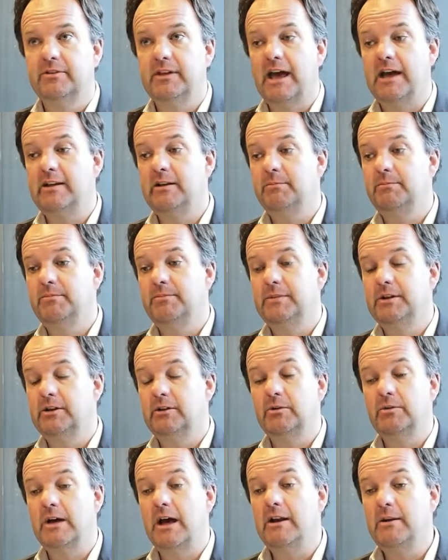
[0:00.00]
had
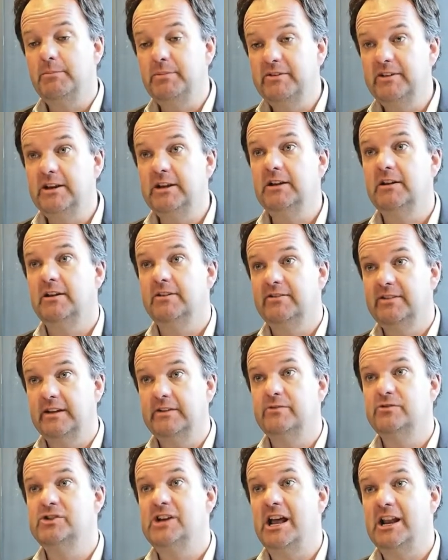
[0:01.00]
a particular set
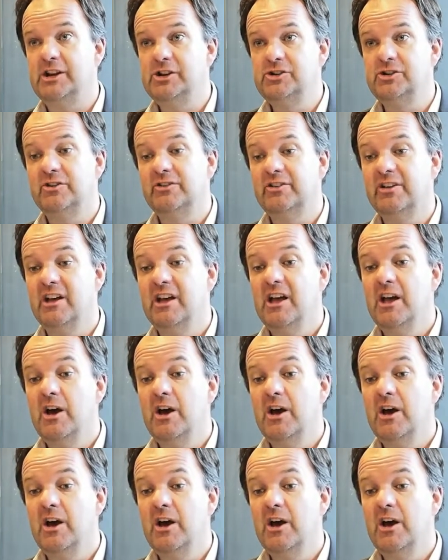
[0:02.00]
of challenges